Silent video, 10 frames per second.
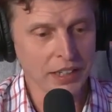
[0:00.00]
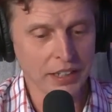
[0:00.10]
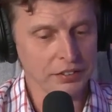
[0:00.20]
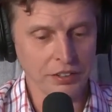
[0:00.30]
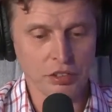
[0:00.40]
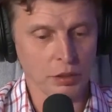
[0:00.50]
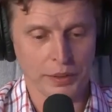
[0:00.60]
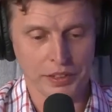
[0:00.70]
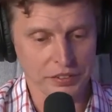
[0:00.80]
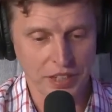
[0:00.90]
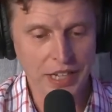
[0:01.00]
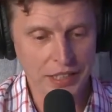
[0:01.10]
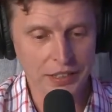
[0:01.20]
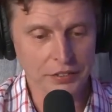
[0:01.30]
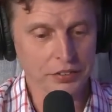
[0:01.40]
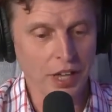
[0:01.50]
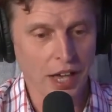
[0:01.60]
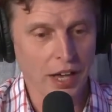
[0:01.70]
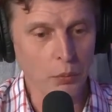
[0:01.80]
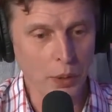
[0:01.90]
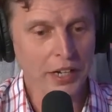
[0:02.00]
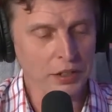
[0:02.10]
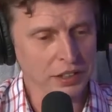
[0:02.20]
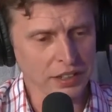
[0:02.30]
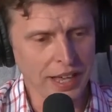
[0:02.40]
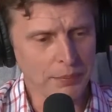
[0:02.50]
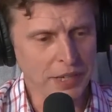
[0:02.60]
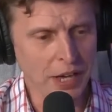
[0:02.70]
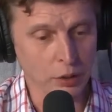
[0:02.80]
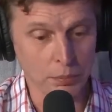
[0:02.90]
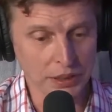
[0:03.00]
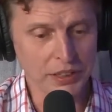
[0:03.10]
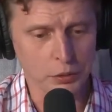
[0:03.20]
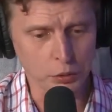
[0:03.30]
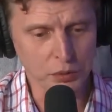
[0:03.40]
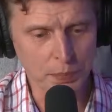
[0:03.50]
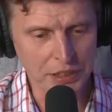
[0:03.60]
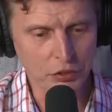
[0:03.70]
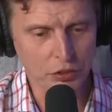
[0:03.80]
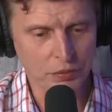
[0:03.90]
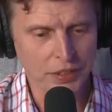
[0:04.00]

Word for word: Essentially what they're saying is we're going to clamp down on political speech.